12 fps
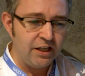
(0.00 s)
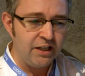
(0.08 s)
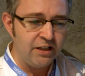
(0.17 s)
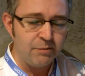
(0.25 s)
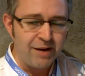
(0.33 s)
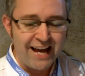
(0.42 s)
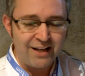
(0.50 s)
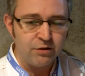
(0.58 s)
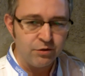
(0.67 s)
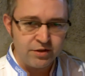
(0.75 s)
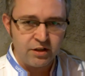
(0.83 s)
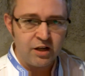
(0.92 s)
in the
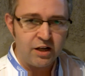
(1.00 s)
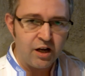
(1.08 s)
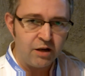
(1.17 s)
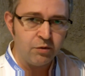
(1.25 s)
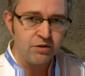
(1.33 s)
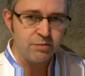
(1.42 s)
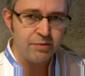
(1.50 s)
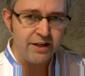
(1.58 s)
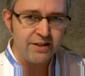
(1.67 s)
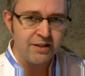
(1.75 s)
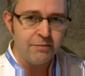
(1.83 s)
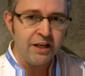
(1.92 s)
panels that I want to
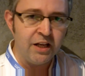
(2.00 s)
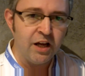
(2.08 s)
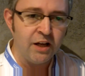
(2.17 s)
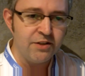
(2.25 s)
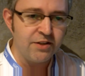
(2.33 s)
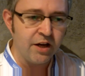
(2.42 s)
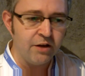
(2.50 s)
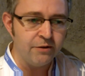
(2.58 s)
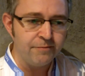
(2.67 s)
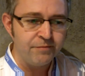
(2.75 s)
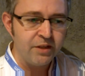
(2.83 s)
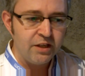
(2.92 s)
place them in. And
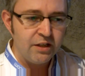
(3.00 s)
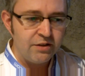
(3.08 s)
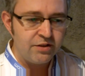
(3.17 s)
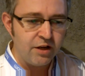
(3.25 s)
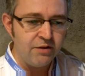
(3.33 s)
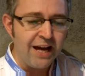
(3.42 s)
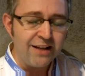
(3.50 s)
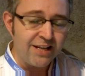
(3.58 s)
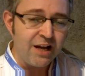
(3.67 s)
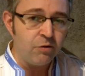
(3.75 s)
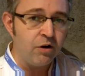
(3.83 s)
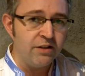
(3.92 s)
so that's
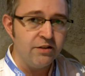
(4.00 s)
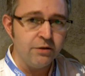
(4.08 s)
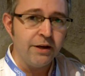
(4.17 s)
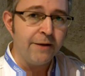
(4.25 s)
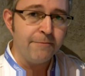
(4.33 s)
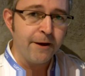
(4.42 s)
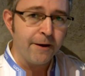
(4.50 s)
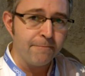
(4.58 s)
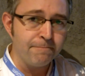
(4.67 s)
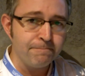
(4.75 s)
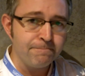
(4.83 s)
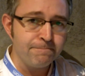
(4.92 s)
how I do it, yeah.